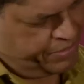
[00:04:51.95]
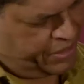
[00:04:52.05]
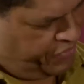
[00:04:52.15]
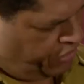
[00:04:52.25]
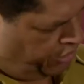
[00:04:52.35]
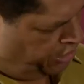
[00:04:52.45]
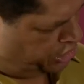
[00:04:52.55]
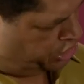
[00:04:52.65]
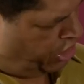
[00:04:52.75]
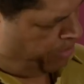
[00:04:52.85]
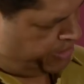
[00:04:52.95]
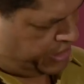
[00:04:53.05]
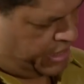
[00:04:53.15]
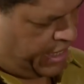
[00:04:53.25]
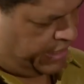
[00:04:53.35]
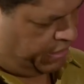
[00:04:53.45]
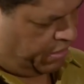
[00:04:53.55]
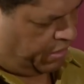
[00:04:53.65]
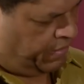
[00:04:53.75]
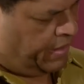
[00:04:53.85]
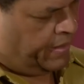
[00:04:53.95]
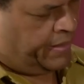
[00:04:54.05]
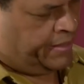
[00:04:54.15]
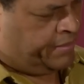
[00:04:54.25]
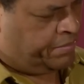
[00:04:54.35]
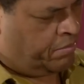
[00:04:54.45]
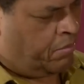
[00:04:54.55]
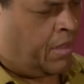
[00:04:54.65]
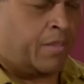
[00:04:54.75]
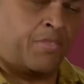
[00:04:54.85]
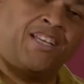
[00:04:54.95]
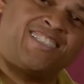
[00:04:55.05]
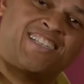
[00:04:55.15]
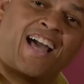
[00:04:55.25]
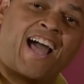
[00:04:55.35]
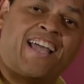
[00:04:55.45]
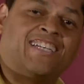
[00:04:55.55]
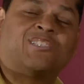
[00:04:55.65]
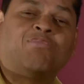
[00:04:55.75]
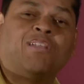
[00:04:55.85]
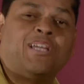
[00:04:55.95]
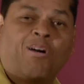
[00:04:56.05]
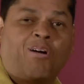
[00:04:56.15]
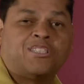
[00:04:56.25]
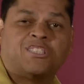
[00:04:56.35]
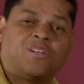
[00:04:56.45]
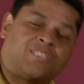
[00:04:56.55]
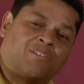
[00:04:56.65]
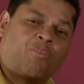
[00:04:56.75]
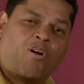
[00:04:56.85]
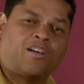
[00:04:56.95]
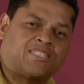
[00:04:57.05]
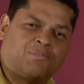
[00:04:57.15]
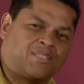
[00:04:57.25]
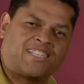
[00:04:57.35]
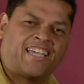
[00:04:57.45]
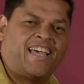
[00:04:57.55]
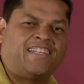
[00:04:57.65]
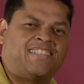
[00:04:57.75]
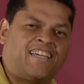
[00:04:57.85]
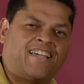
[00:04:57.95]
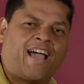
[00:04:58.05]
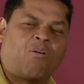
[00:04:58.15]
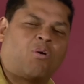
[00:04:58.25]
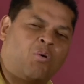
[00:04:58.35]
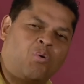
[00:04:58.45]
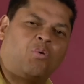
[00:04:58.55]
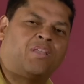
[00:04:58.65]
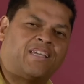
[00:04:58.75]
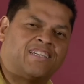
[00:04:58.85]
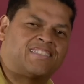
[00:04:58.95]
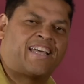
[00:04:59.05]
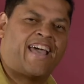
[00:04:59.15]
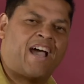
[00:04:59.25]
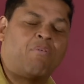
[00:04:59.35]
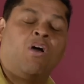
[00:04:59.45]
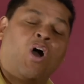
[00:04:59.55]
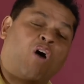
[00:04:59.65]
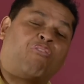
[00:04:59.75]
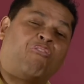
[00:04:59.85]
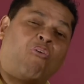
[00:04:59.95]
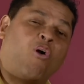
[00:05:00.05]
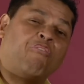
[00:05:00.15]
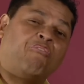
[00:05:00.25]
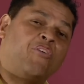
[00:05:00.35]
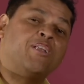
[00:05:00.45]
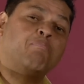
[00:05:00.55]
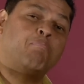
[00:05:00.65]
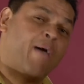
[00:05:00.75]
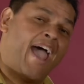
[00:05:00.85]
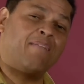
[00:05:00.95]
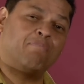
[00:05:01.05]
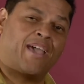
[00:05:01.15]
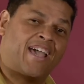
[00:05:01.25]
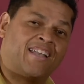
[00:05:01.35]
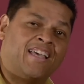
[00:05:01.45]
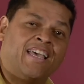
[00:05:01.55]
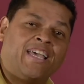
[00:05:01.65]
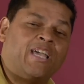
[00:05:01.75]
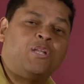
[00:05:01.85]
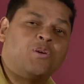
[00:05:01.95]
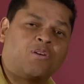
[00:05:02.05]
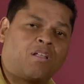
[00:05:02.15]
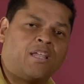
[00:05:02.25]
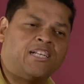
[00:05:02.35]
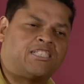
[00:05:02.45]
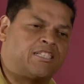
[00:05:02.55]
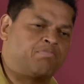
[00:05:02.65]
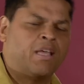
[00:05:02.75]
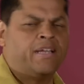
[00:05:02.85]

Even though it looks sharp, it's not at all. This guy is really all sorts of awesomeness. I can't tell you how cool he is to have a four foot Batman in your collection.